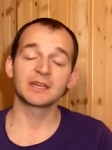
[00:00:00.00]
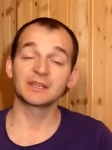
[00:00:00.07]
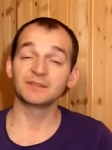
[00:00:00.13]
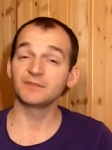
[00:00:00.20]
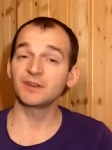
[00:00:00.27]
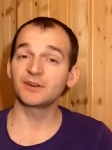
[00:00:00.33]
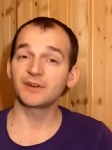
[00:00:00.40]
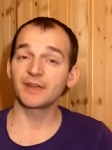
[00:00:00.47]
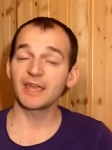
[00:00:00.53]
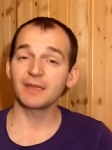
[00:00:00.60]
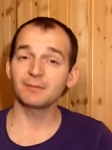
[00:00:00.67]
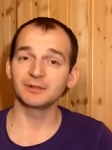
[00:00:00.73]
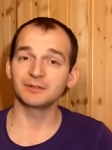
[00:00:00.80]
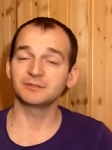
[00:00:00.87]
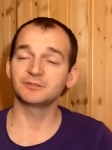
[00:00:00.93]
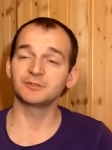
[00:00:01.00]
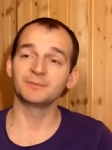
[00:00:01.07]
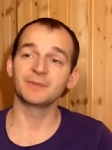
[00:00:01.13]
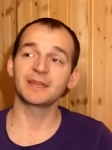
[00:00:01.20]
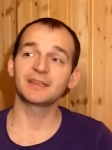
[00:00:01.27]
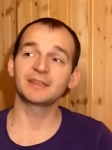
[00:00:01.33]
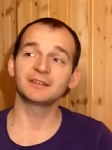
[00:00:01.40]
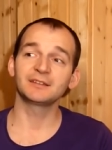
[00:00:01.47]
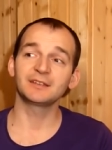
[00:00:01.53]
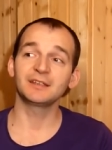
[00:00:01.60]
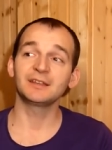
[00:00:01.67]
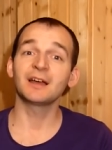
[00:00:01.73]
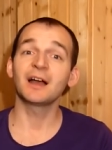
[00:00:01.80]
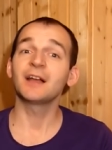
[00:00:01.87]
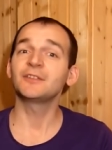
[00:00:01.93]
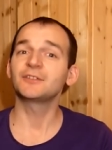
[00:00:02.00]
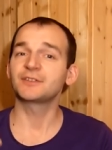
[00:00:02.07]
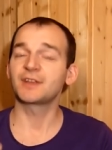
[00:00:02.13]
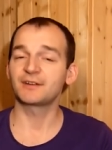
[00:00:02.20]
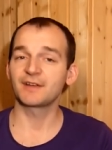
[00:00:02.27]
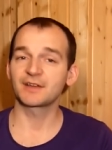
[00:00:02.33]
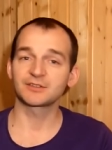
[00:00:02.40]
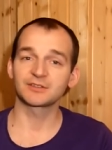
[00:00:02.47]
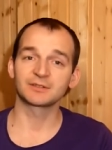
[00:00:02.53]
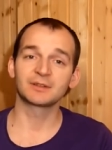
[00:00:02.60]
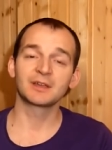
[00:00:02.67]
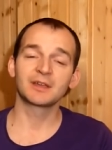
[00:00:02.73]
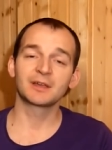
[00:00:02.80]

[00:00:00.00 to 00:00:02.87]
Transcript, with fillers: and we are able to make it in other direction